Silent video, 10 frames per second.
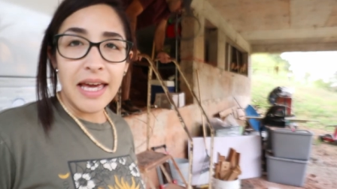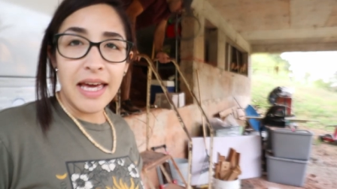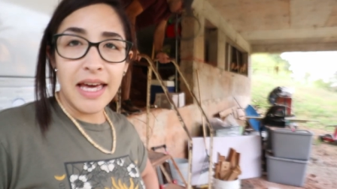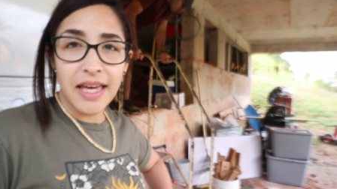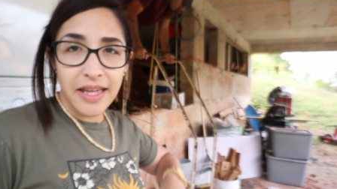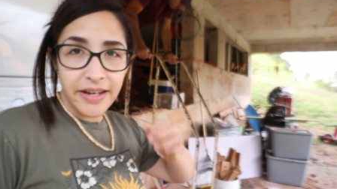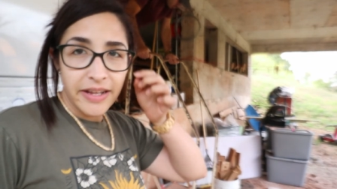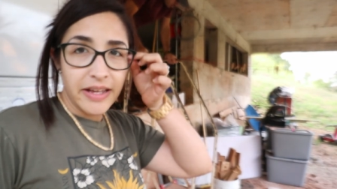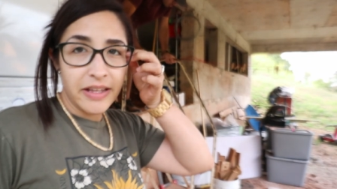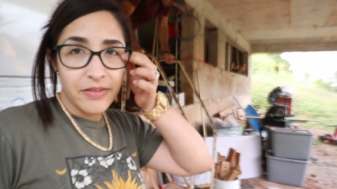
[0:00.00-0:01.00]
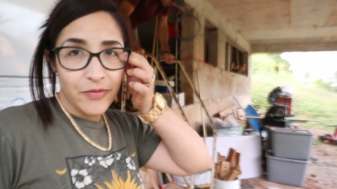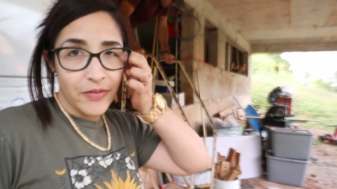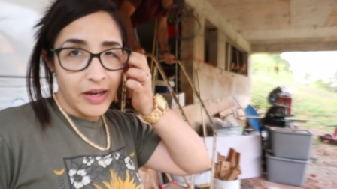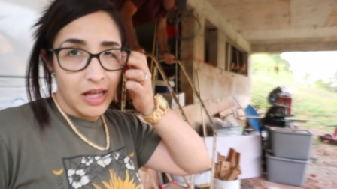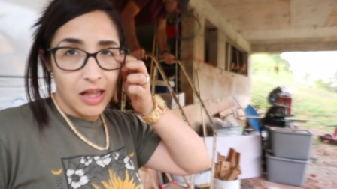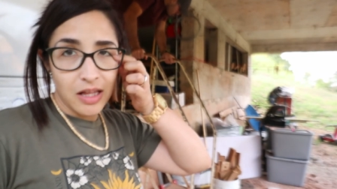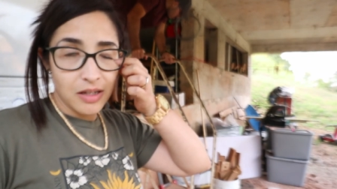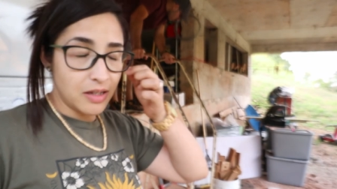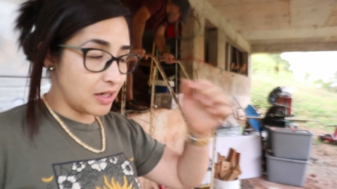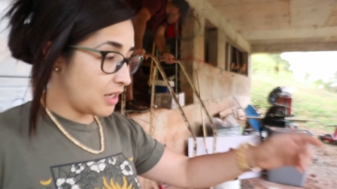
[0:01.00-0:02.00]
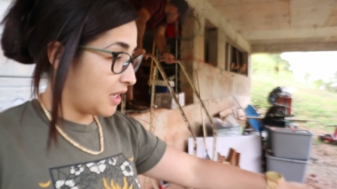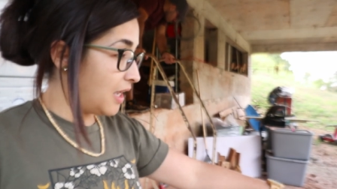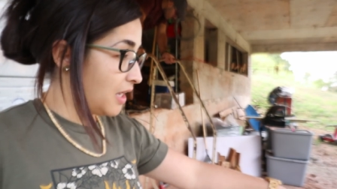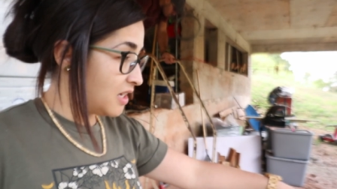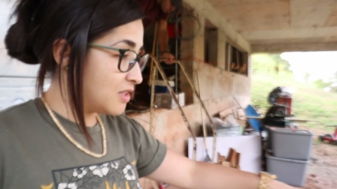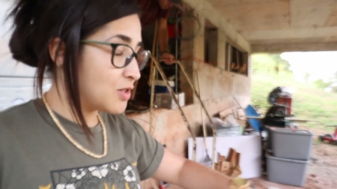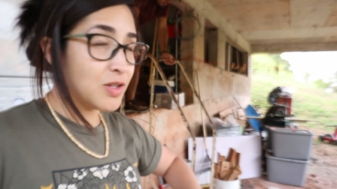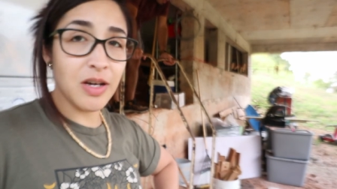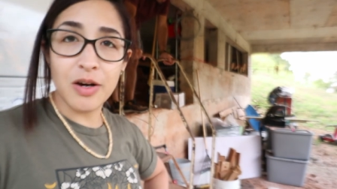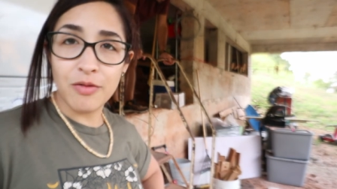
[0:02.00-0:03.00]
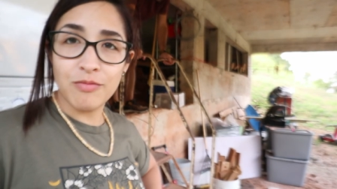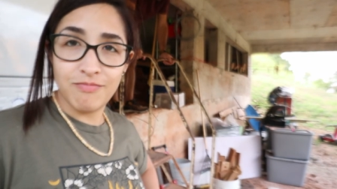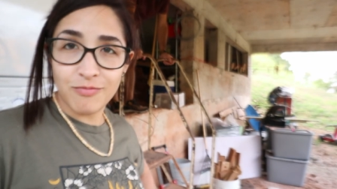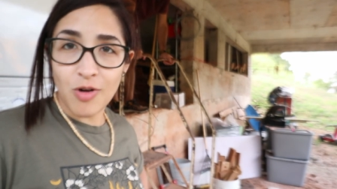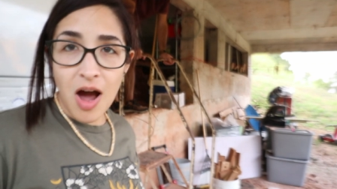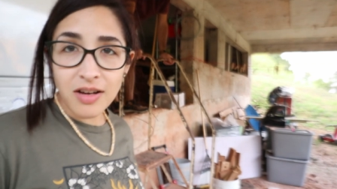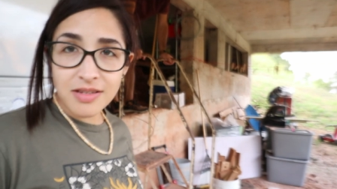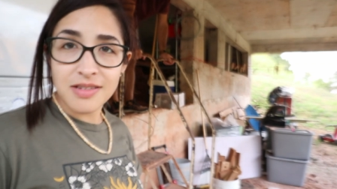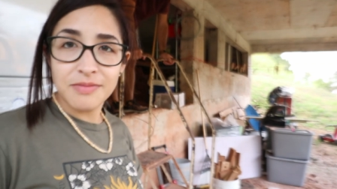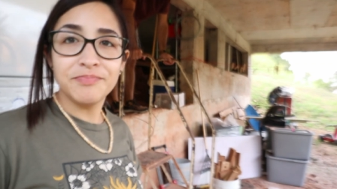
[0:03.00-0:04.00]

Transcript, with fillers: and it fell into the rocks